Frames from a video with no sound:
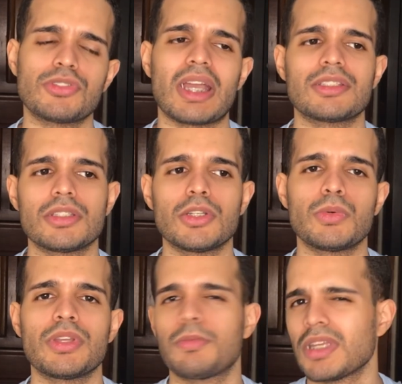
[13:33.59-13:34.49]
has to do
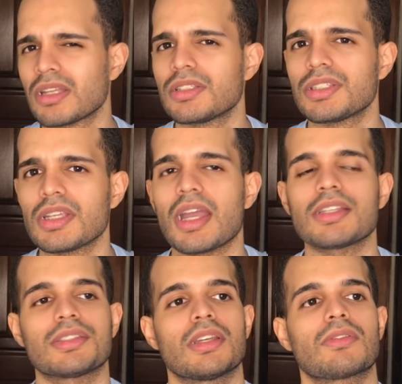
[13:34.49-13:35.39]
with being
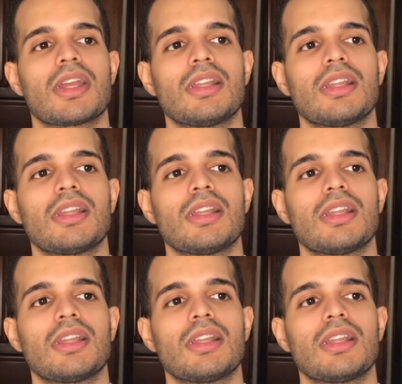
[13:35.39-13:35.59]
enthusiastic, right?